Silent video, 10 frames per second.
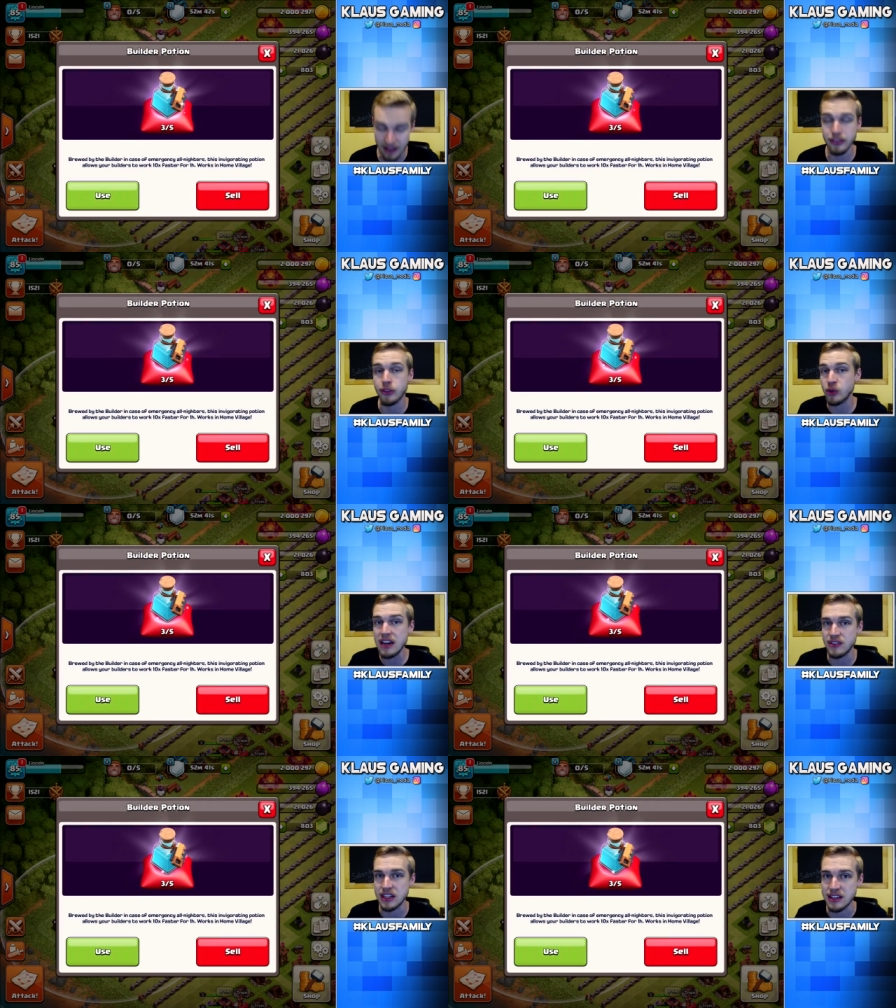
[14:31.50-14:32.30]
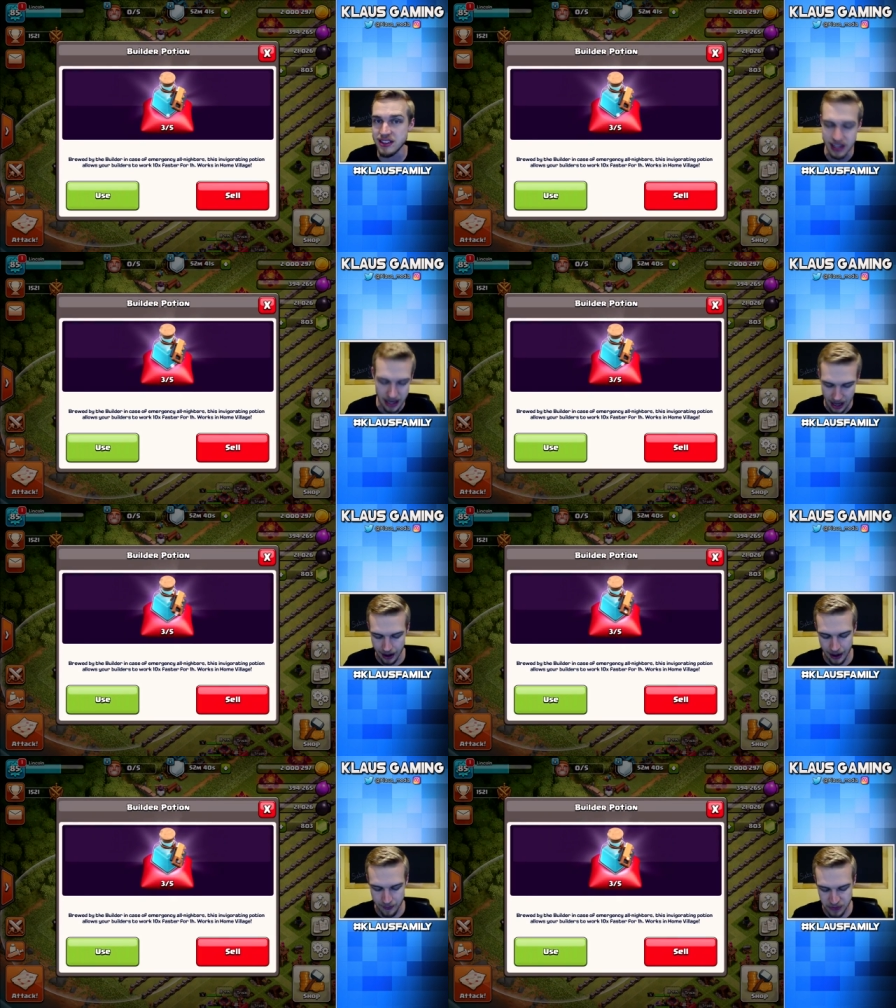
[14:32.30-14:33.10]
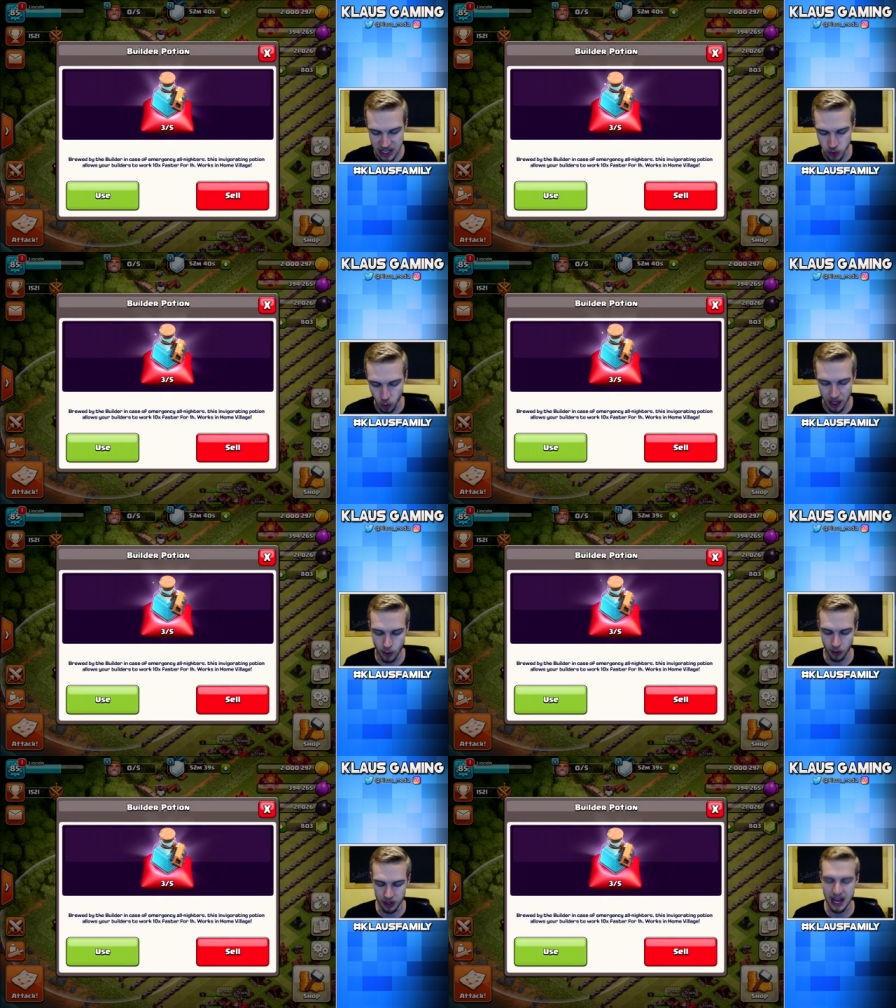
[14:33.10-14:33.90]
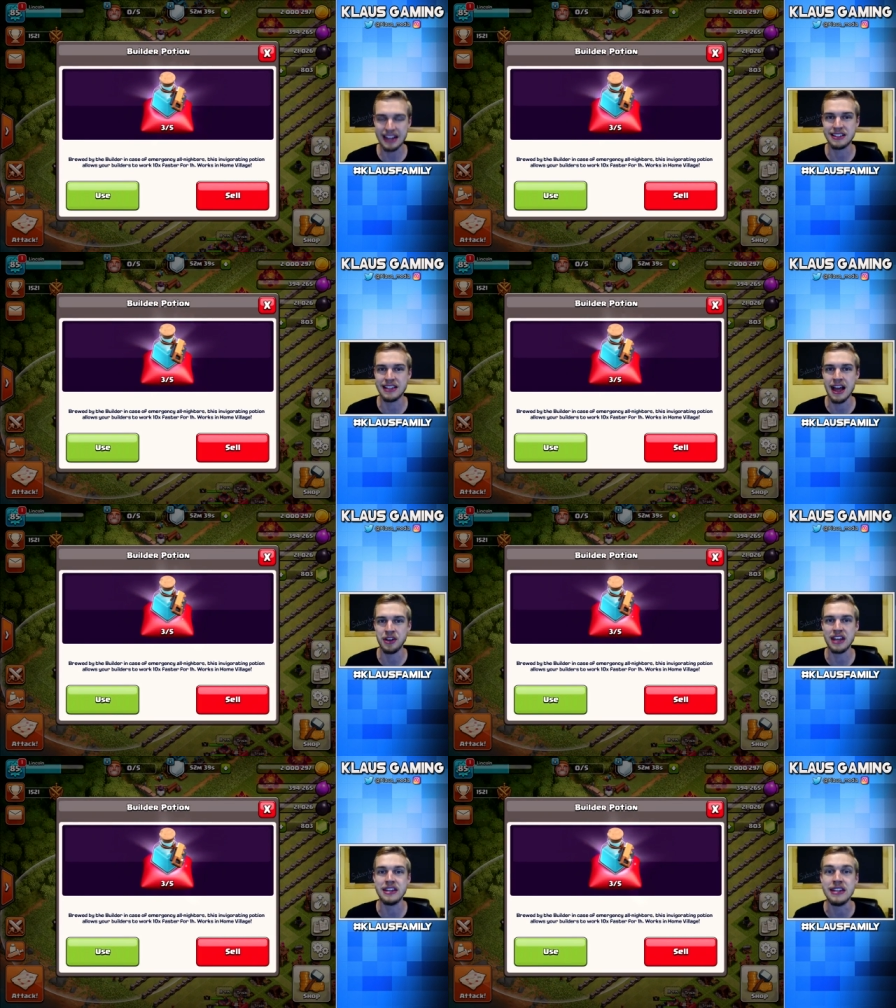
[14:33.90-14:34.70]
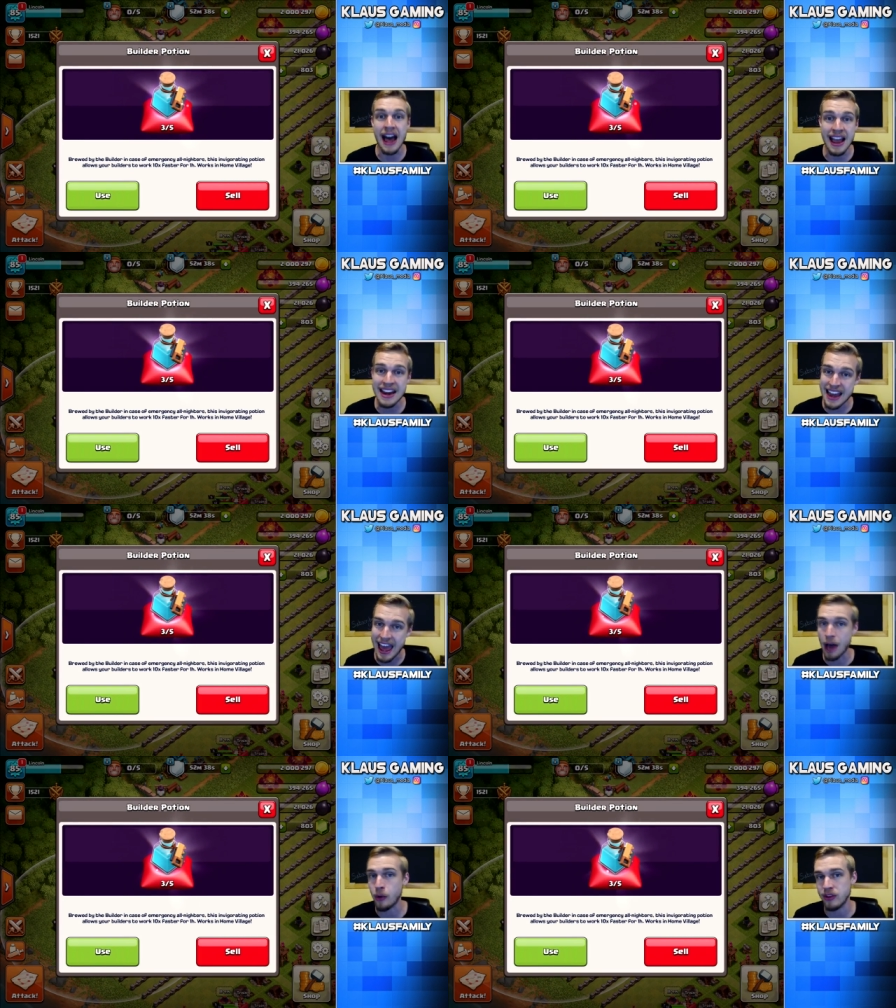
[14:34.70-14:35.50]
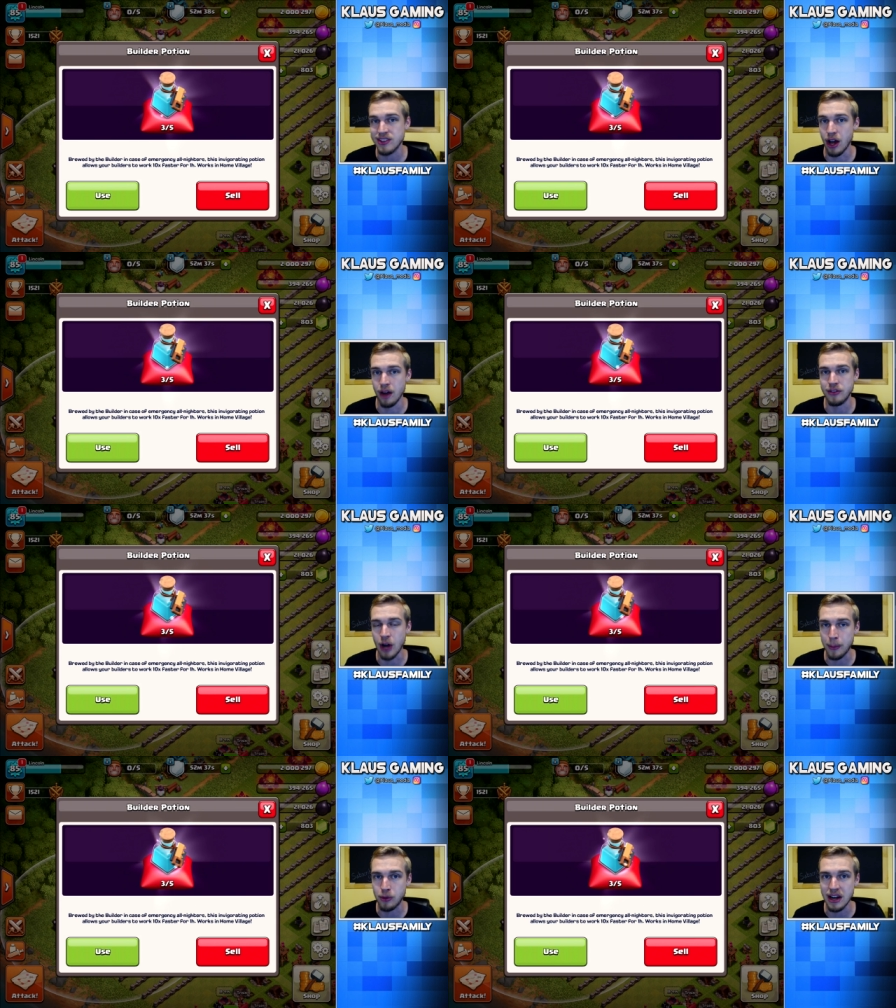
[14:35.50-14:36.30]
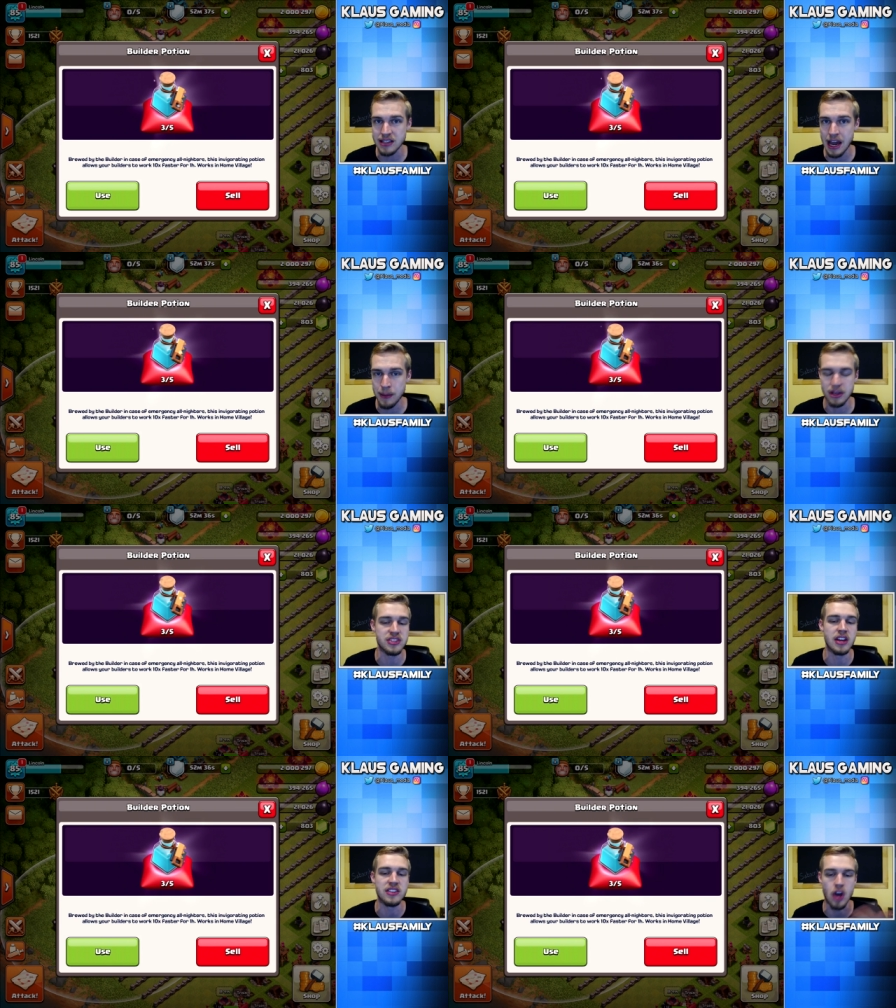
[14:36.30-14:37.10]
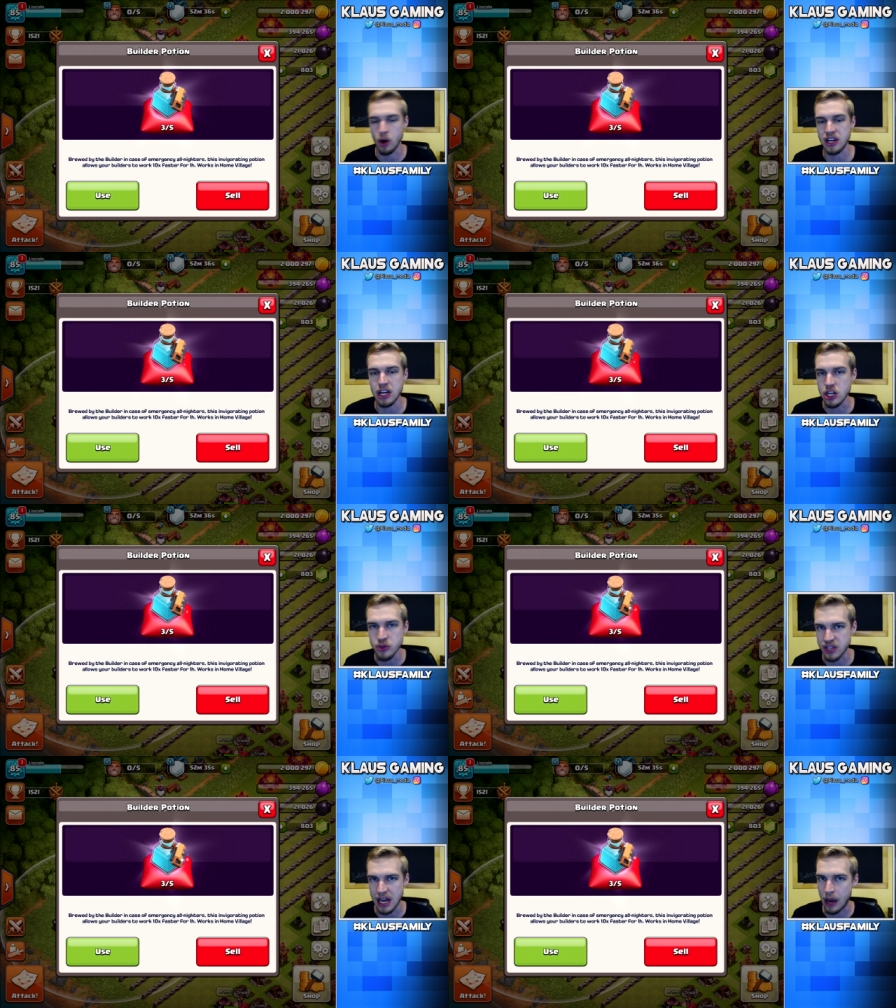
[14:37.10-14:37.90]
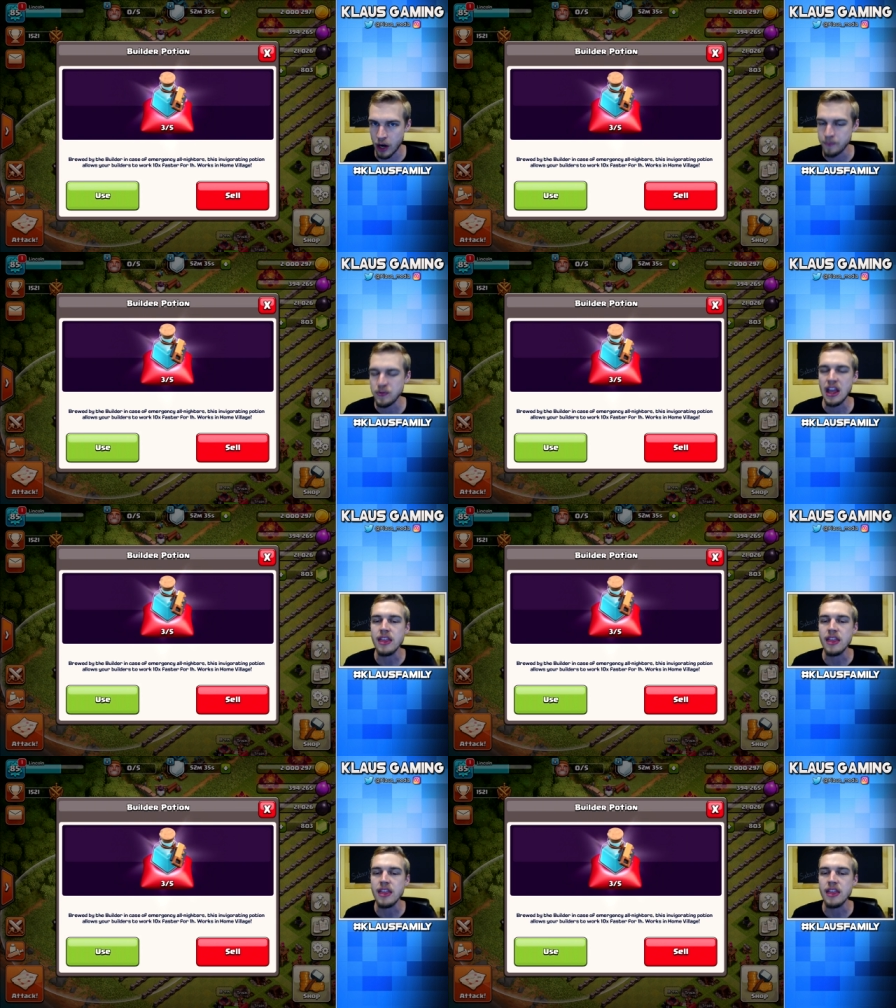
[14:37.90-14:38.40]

I've got three of these. Um, each one will knock down nine hours of their upgrade time because it's already going to use an hour.